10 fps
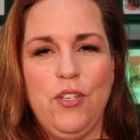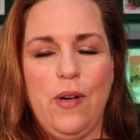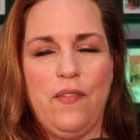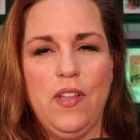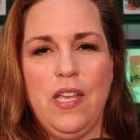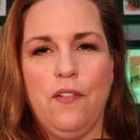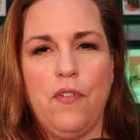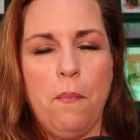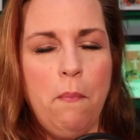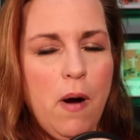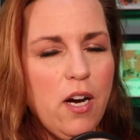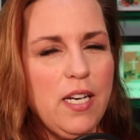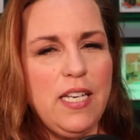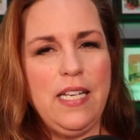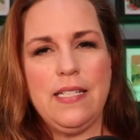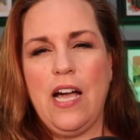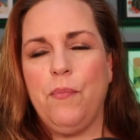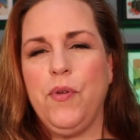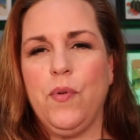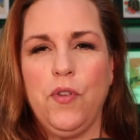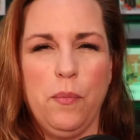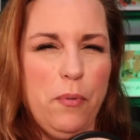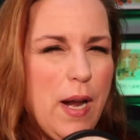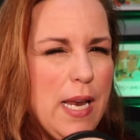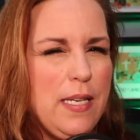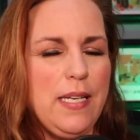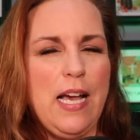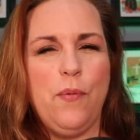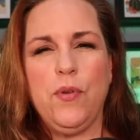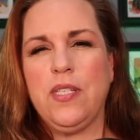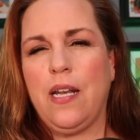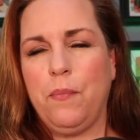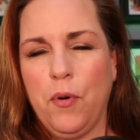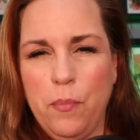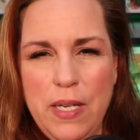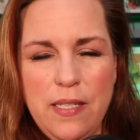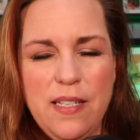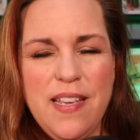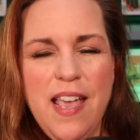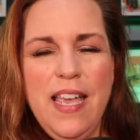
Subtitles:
to do everything from marketing, to help you with your branding, to help you set up your business.